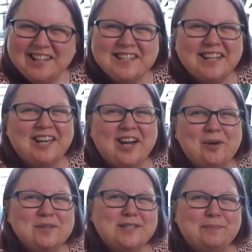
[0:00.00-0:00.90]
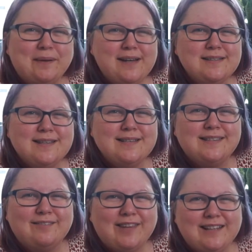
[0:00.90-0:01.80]
she goes to
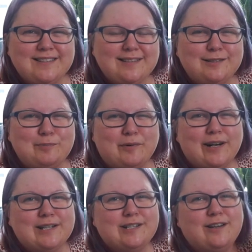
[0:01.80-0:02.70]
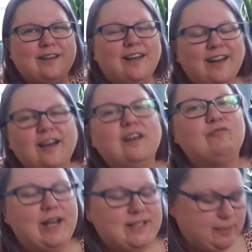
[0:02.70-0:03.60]
places, gets inspiration,
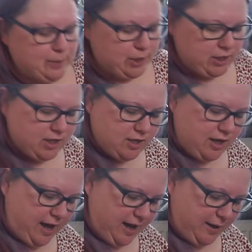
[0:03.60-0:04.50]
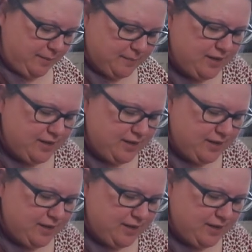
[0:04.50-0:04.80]
writes a book. Um,